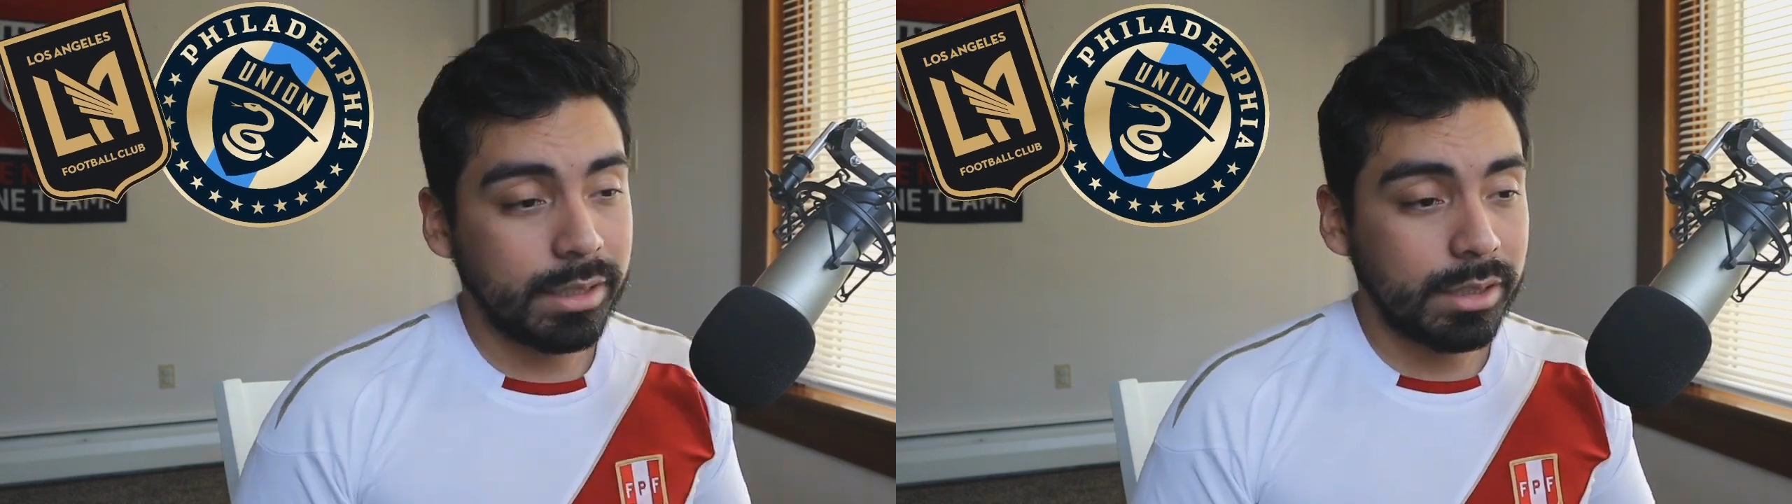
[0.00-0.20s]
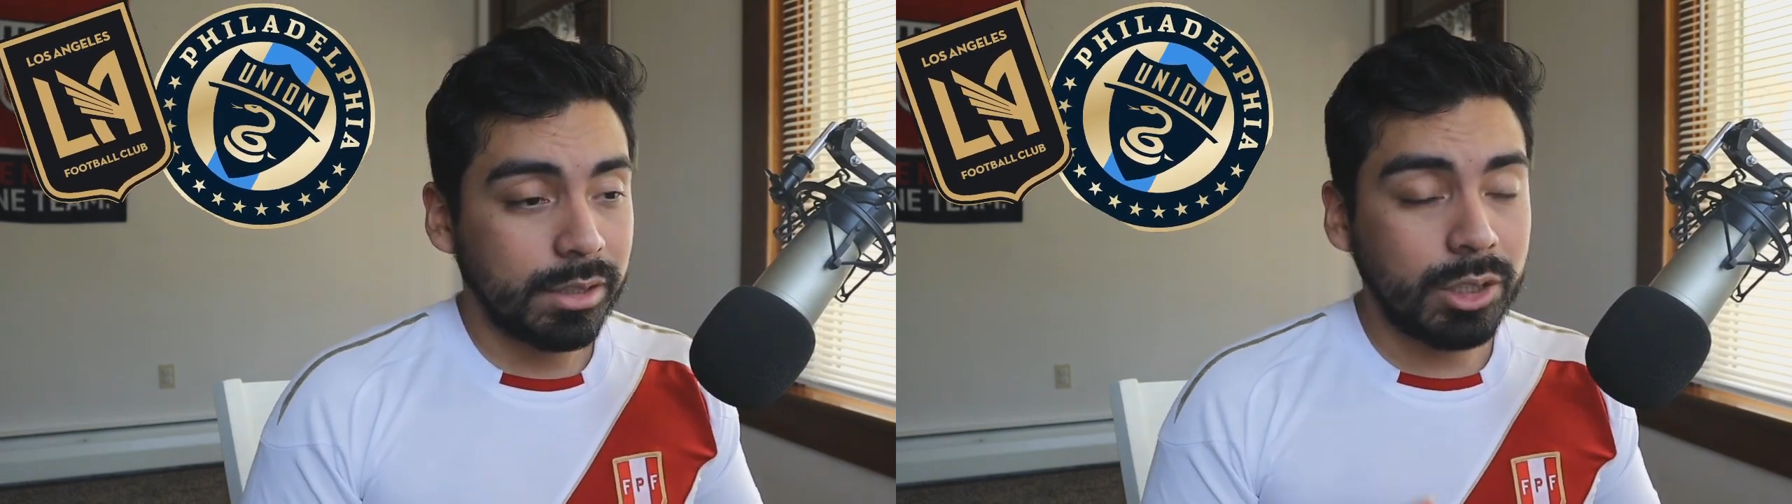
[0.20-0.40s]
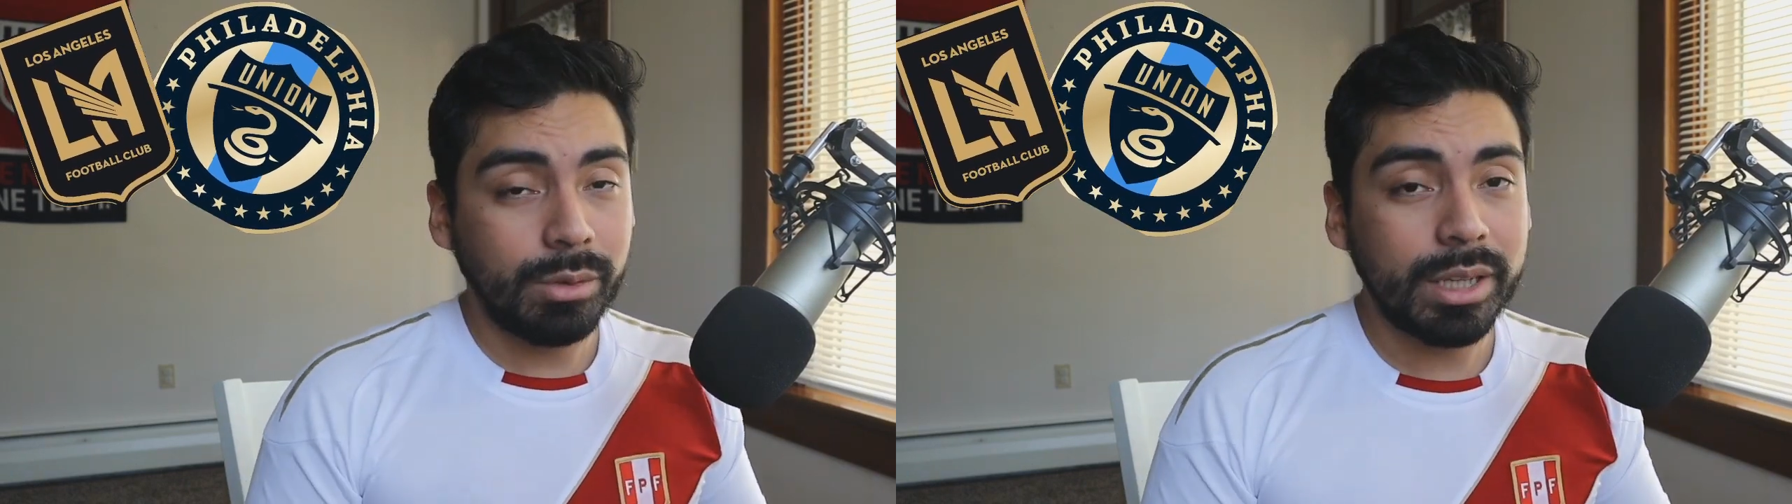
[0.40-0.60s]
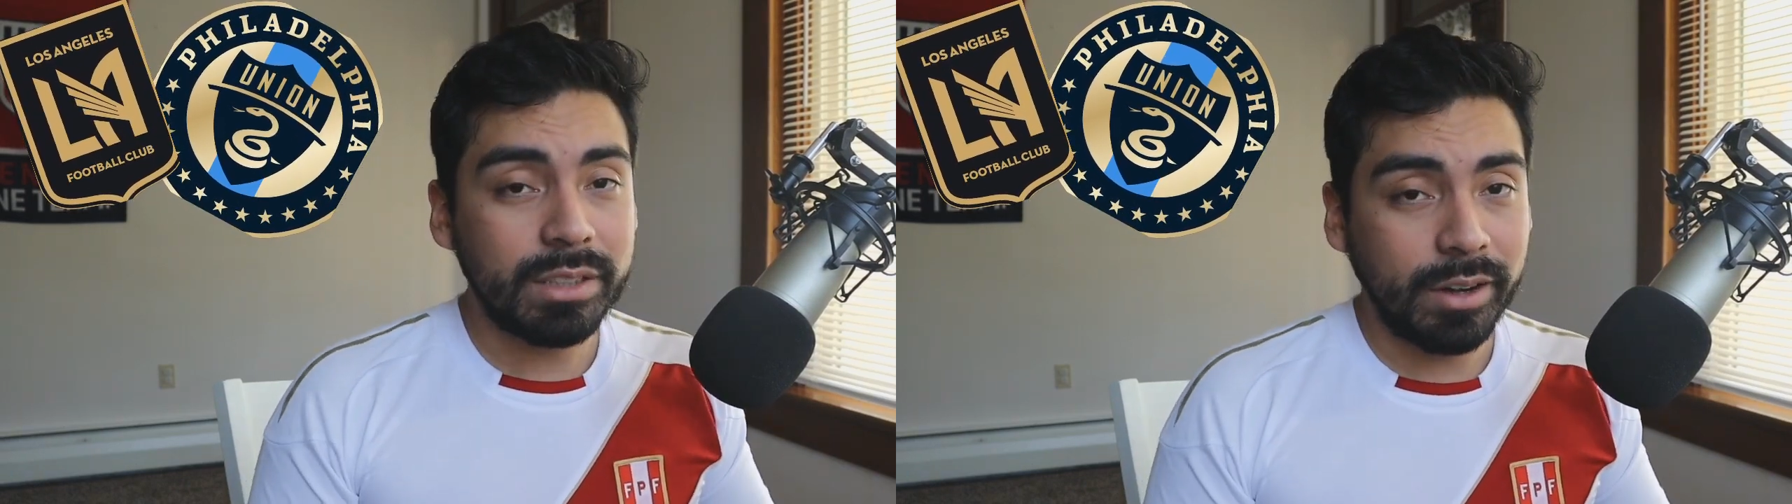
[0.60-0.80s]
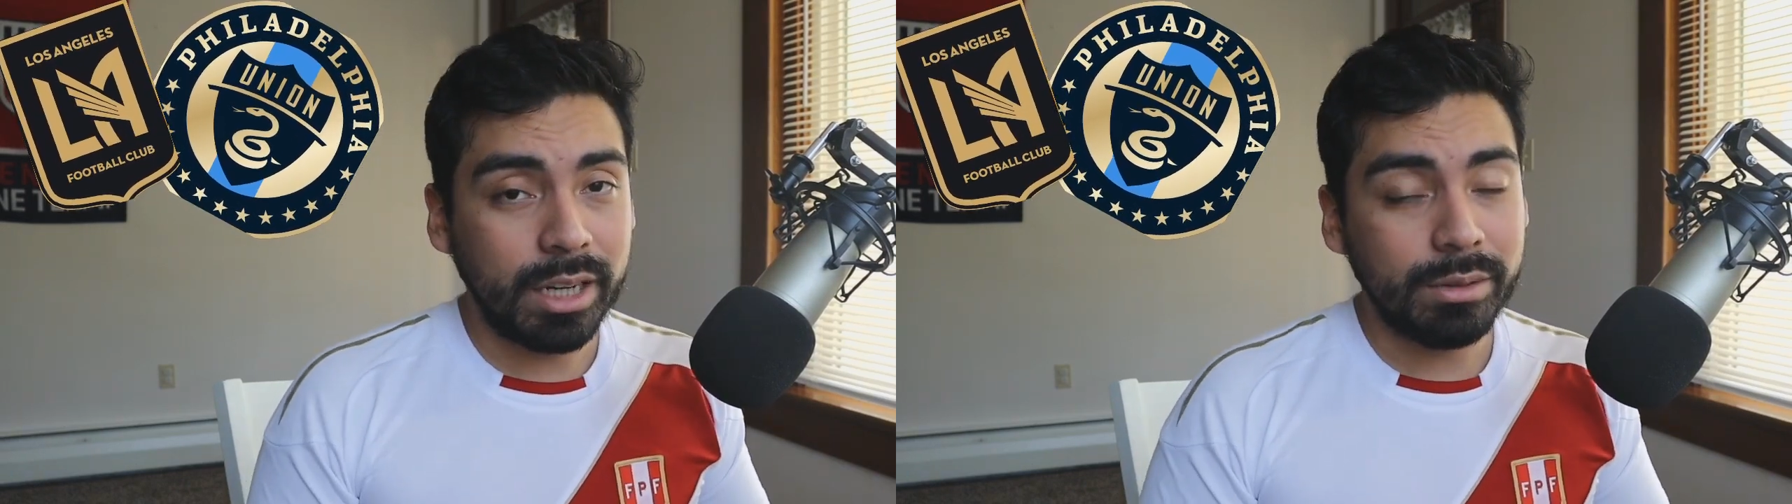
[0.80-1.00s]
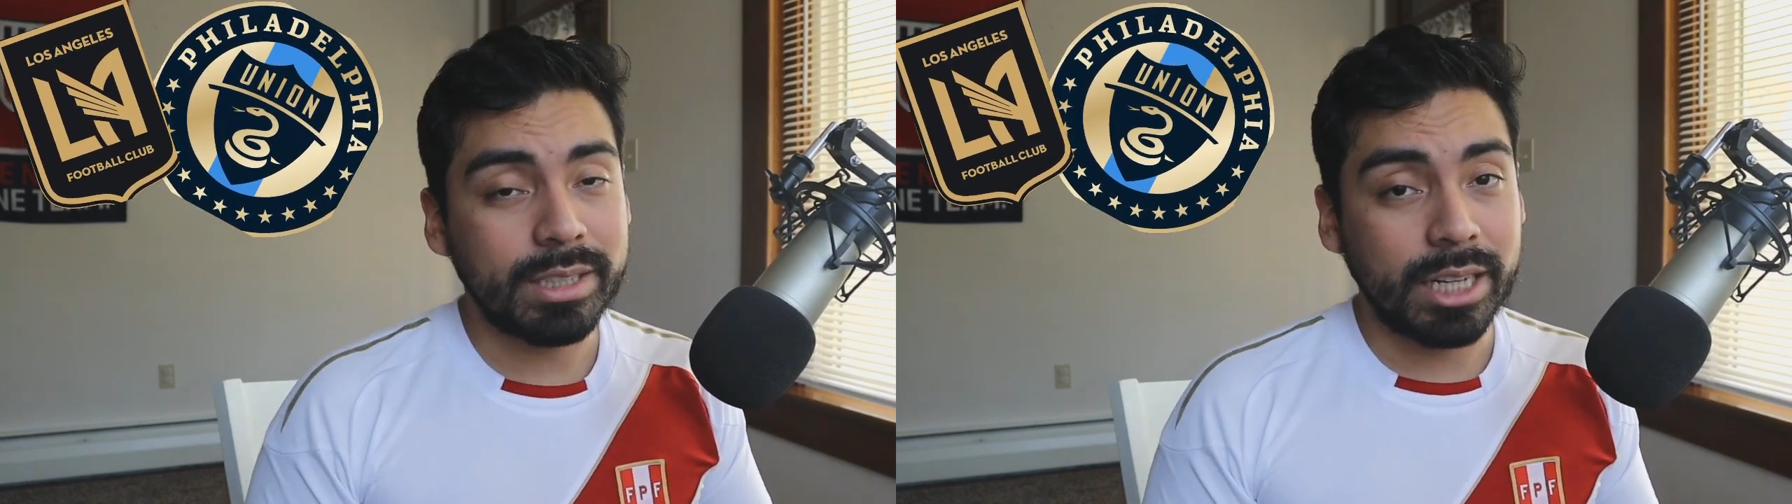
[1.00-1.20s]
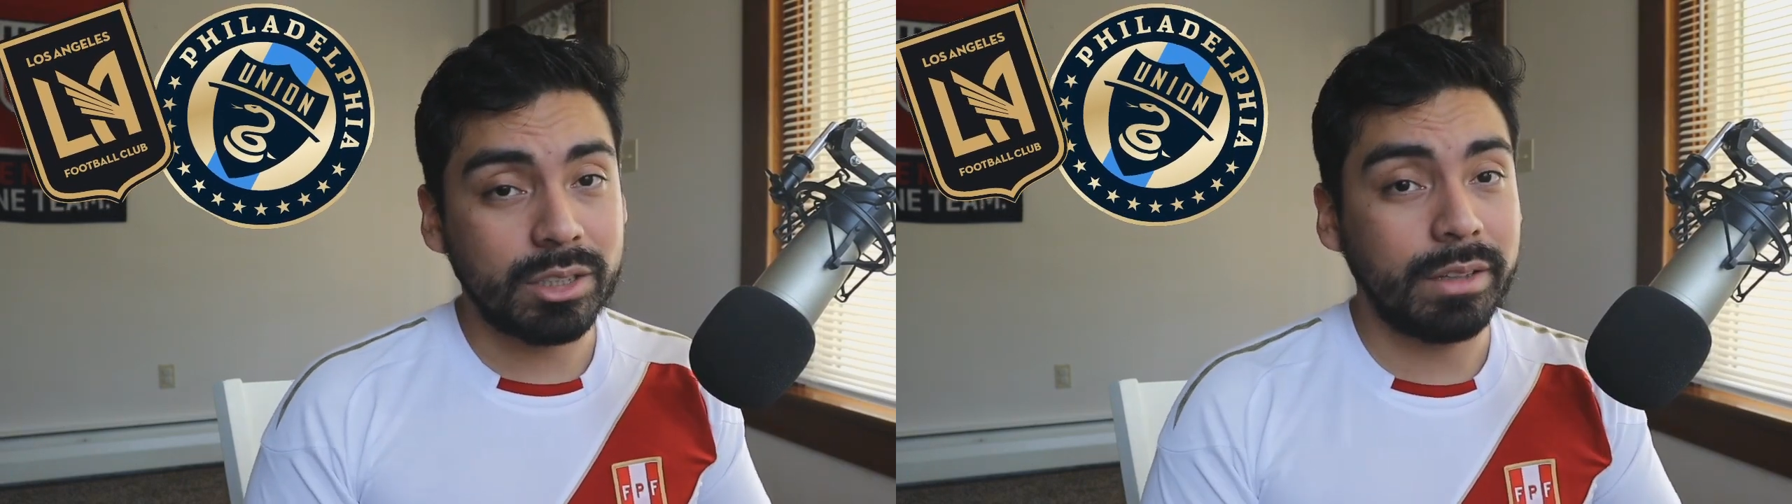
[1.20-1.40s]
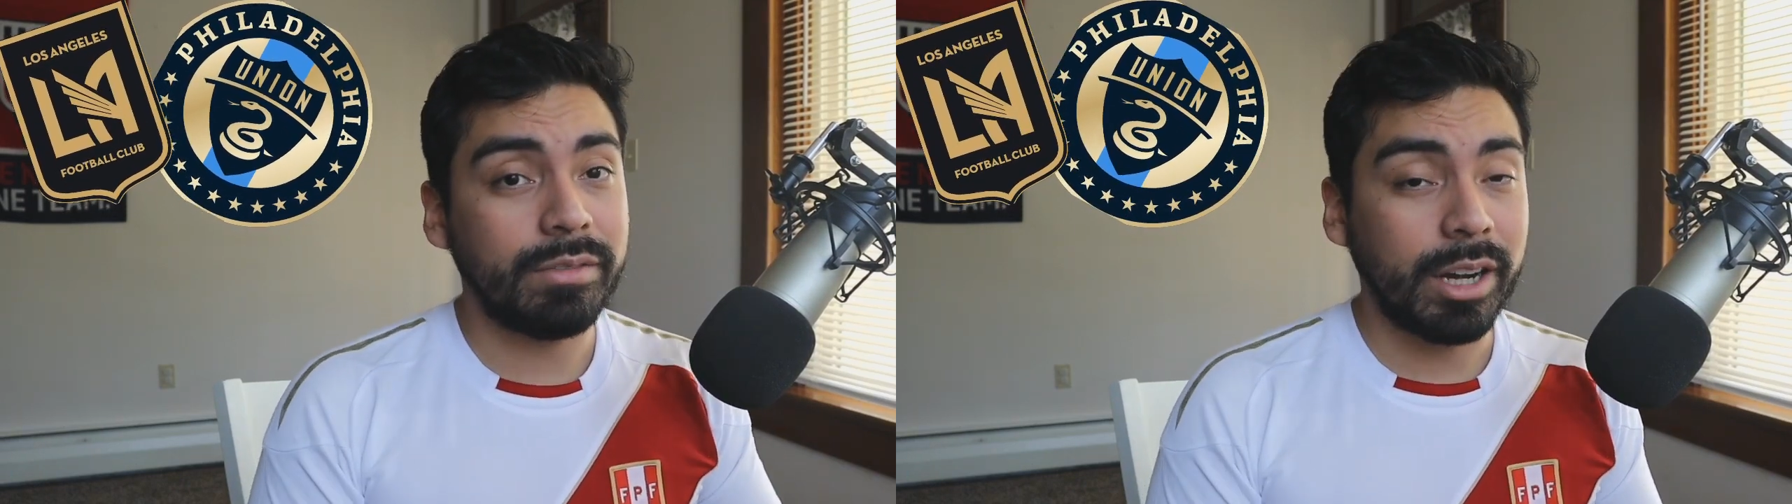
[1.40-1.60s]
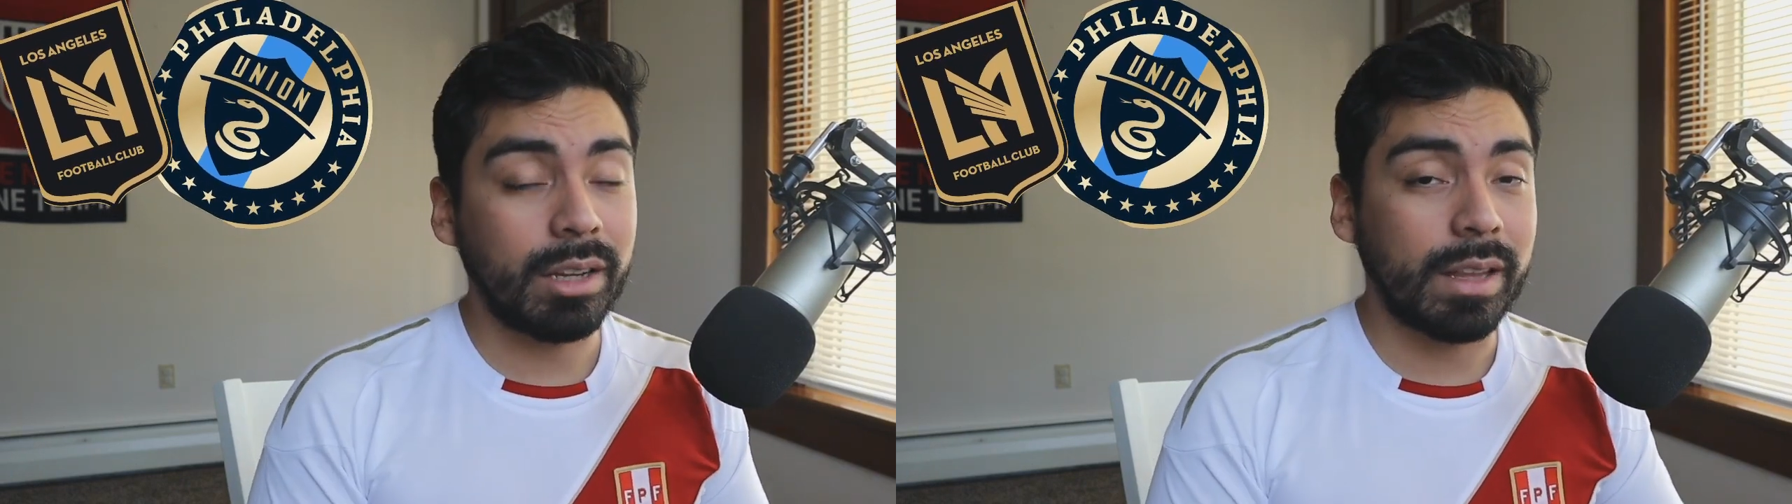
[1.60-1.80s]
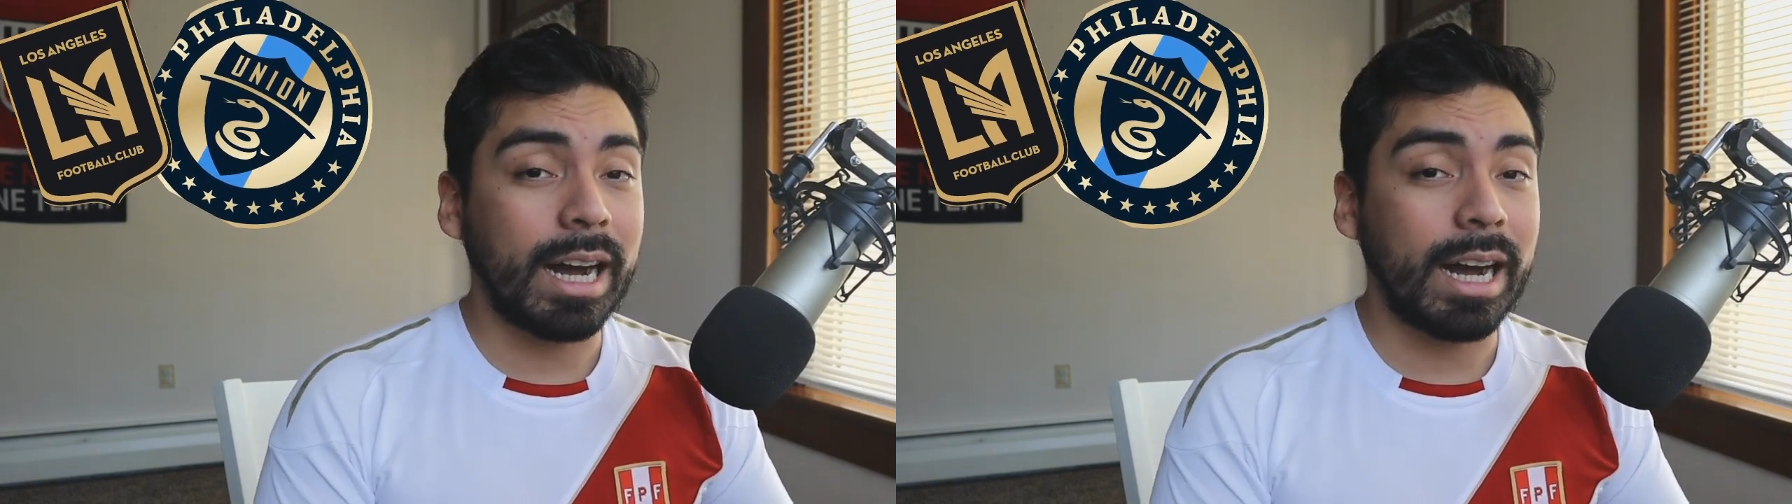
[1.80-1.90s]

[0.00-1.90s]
So this final is actually the final that